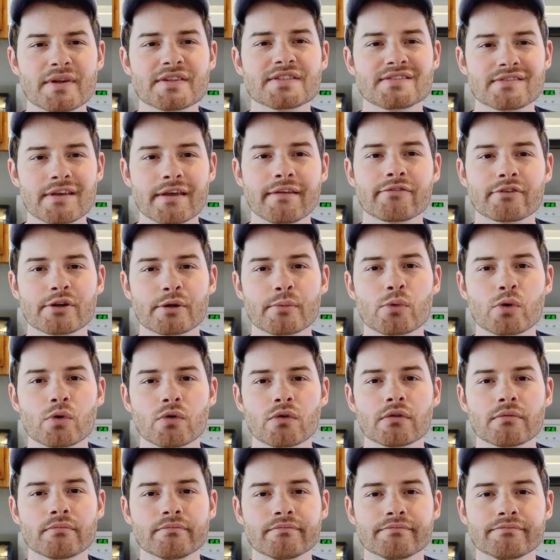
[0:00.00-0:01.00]
in a savory
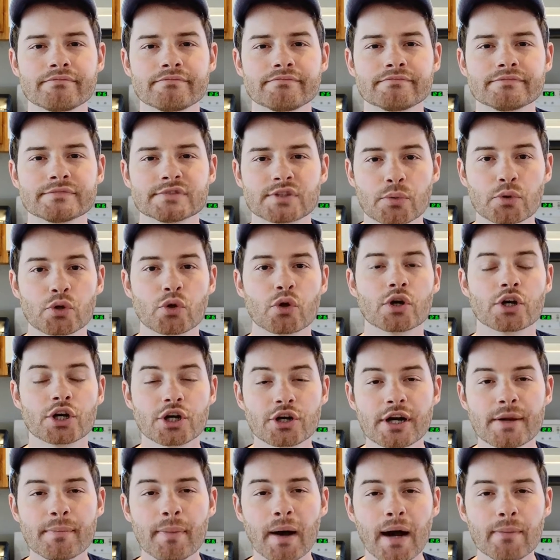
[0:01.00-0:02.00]
mood. So we're doing
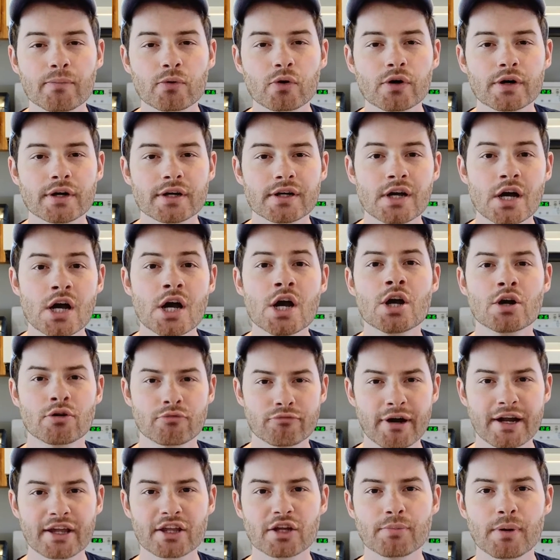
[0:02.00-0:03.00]
curry popcorn,
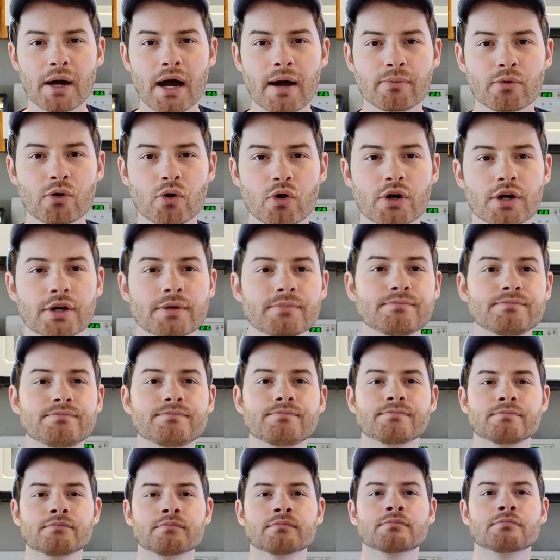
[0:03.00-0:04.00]
regular popcorn.
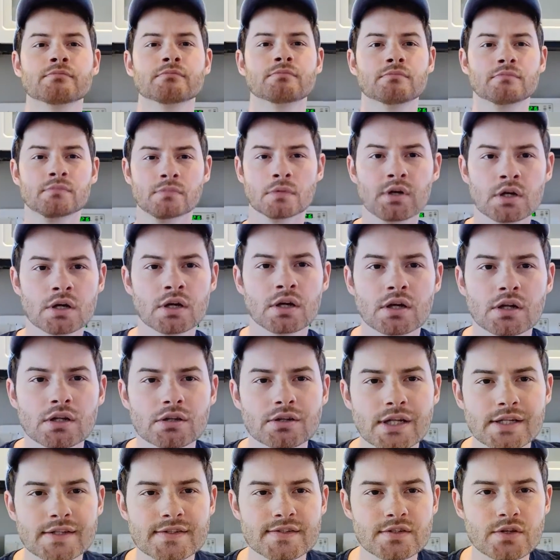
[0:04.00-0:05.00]

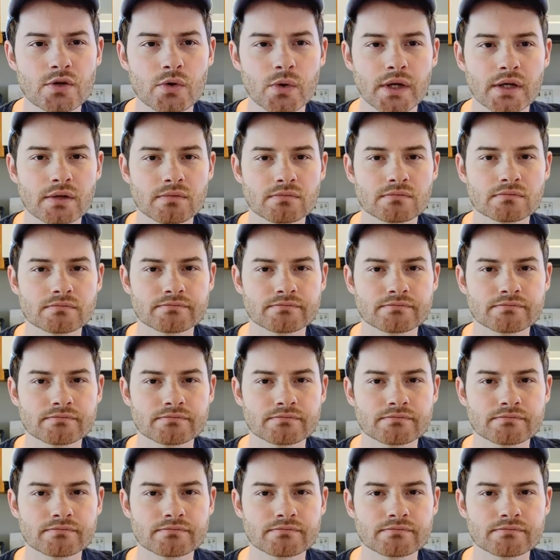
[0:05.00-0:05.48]
Let's do it.